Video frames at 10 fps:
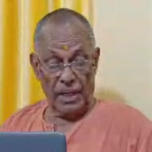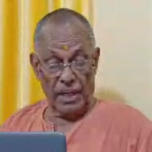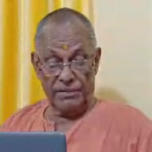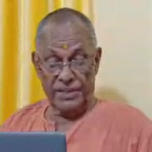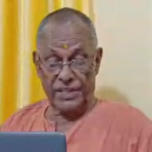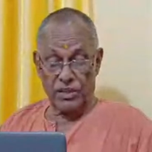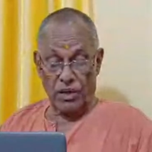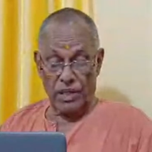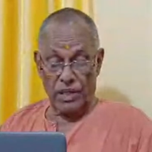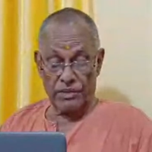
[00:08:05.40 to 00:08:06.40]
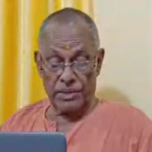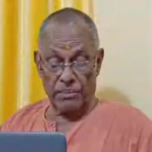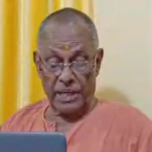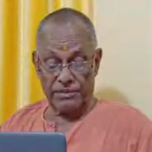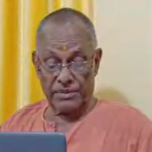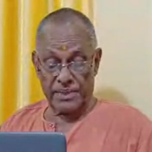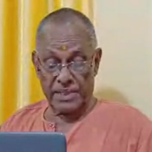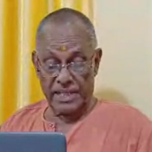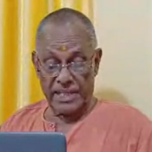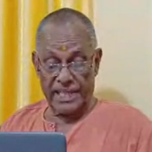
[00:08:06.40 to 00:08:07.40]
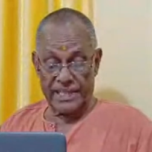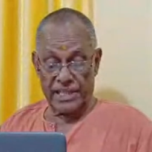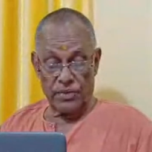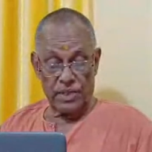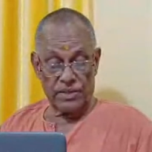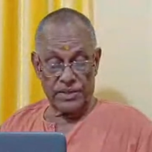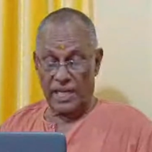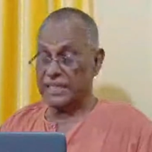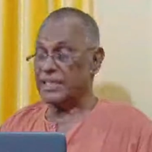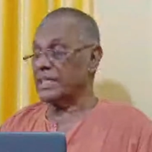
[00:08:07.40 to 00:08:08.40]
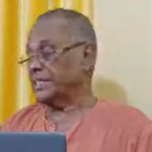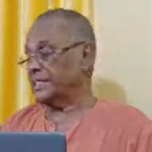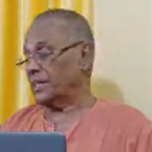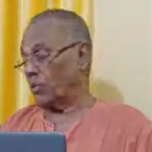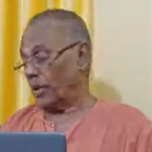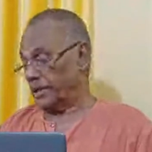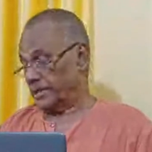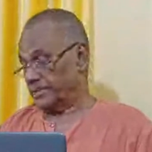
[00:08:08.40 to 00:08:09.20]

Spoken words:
Withdrawal of the mind from the created world to the uncreated void.